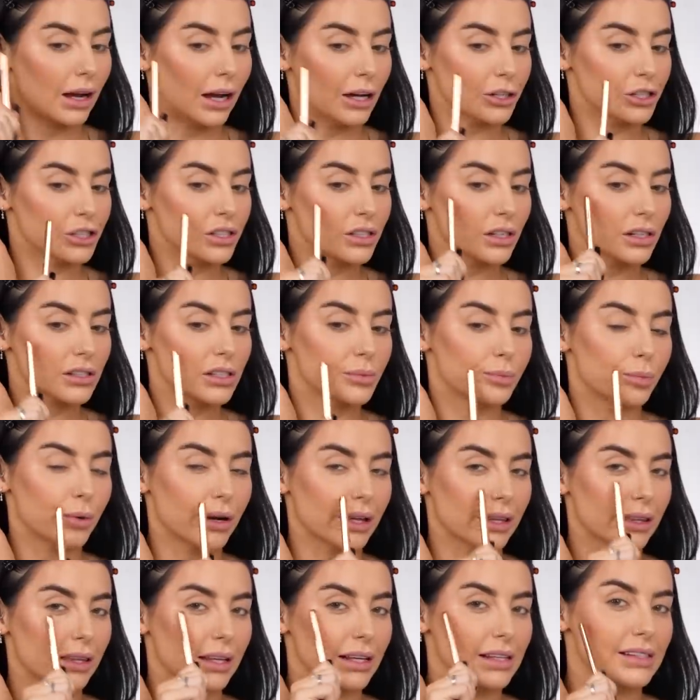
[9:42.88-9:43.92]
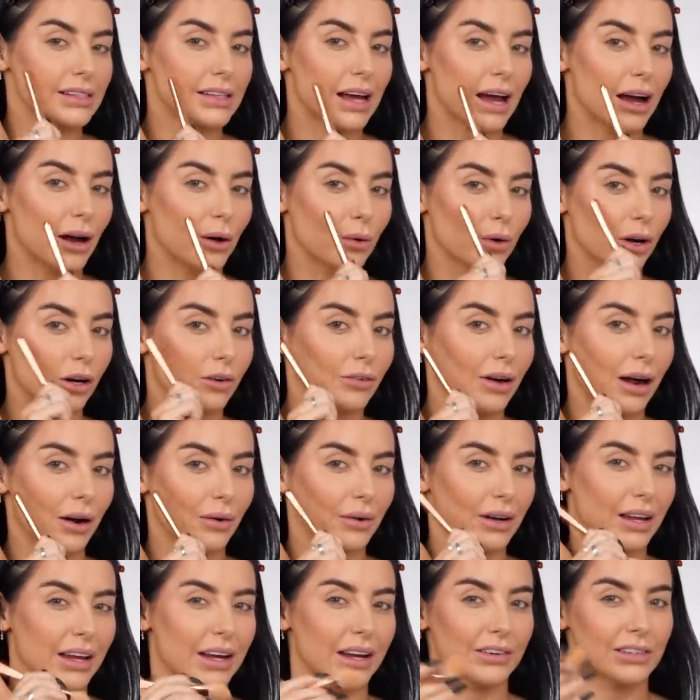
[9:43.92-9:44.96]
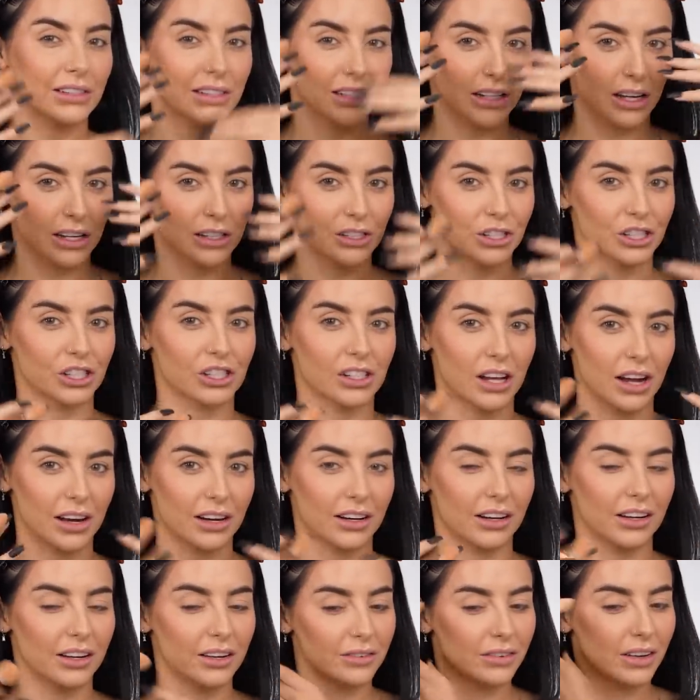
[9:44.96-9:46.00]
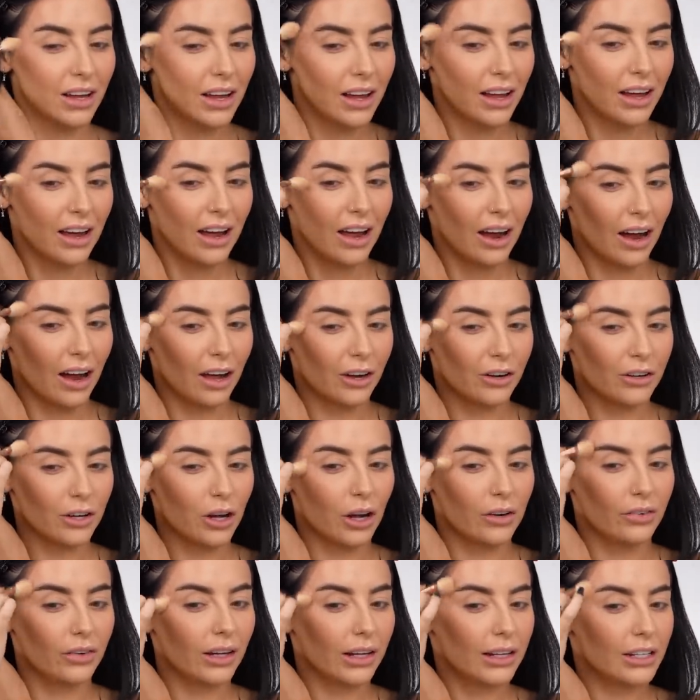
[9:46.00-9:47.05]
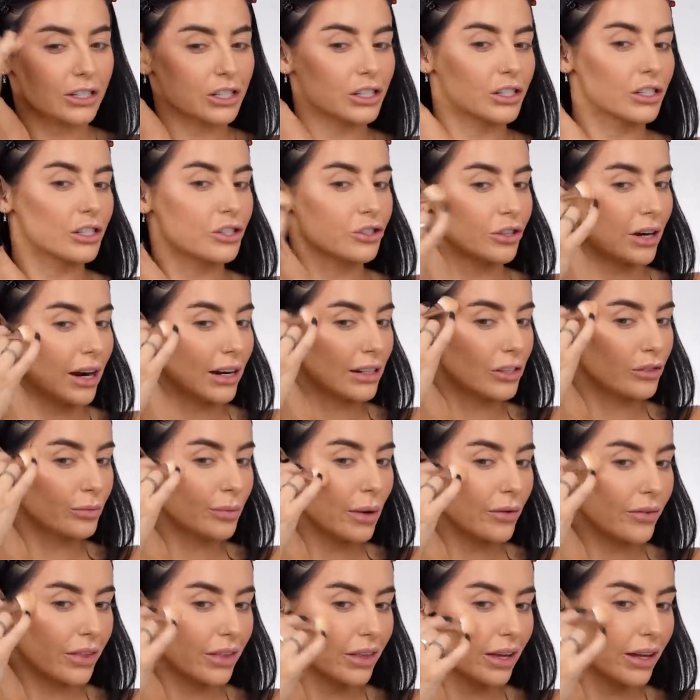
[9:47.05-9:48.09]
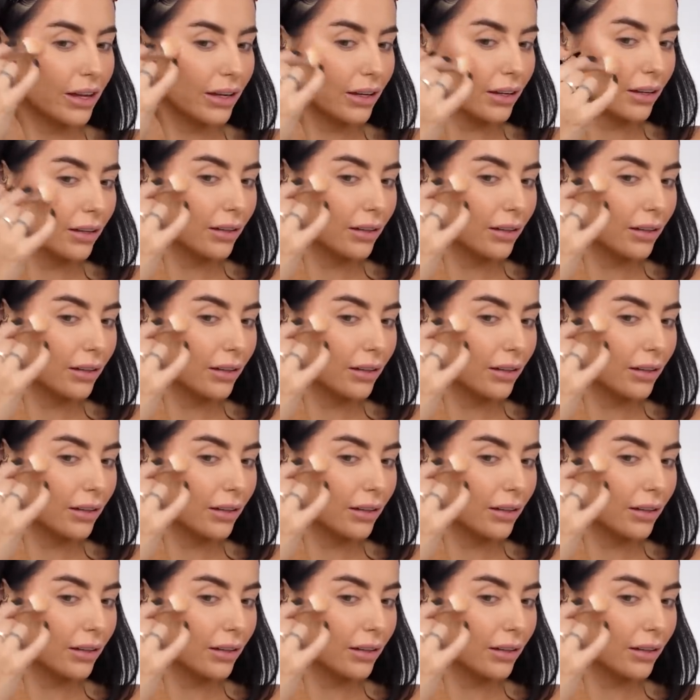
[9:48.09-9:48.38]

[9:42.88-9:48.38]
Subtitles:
as you start to bring things down around here, it does just kind of, I don't know, I feel like it just detracts from everything.